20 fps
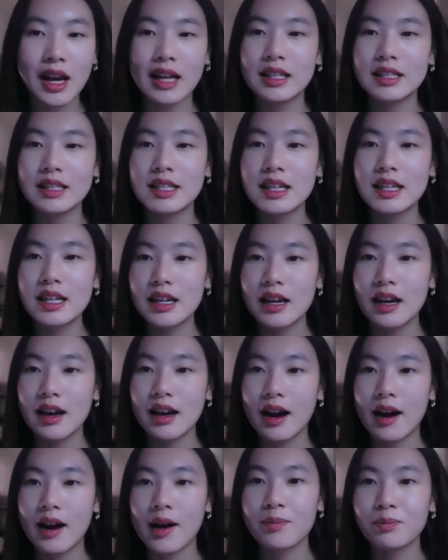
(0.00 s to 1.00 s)
And
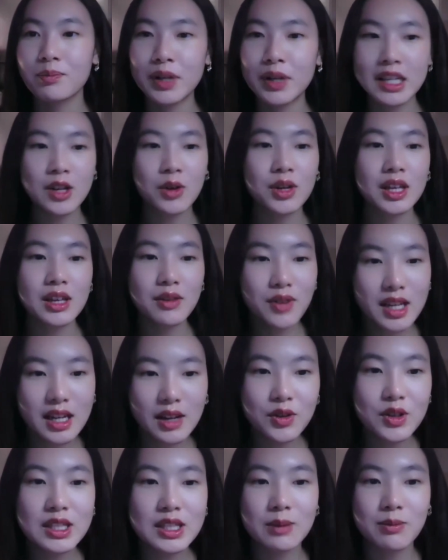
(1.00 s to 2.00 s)
but even
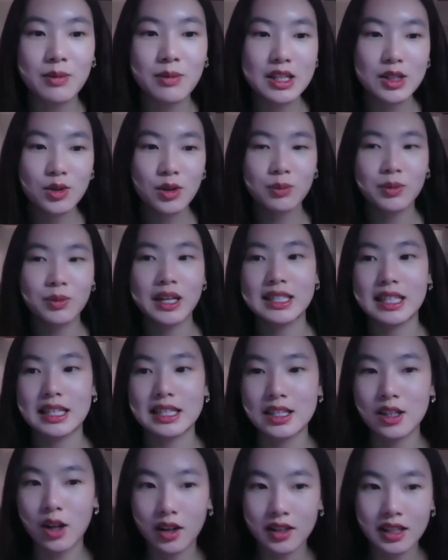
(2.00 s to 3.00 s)
if you submit to a place
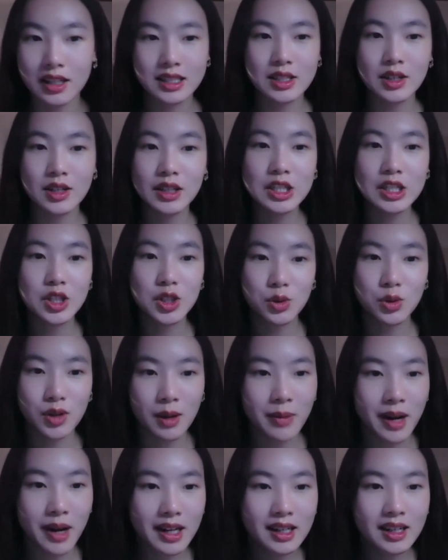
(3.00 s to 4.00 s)
that's not necessarily too
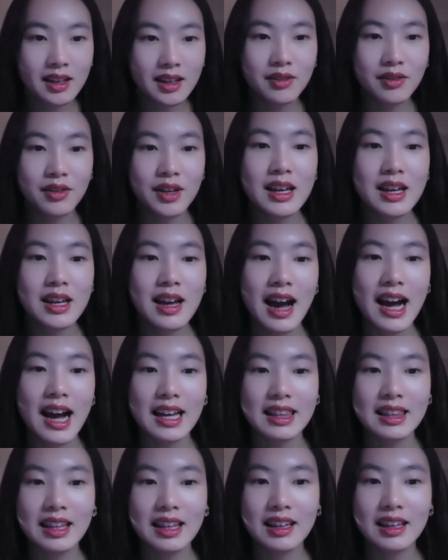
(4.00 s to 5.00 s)
competitive,
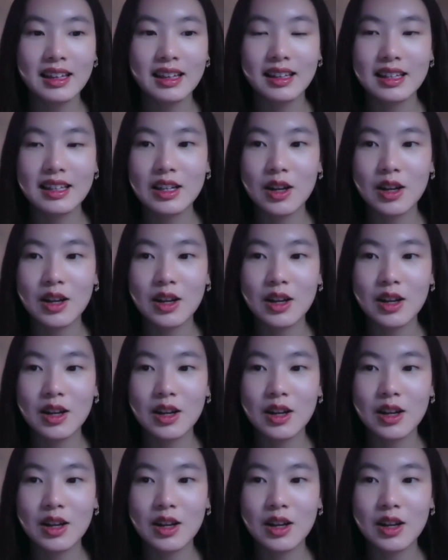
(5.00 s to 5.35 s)
I think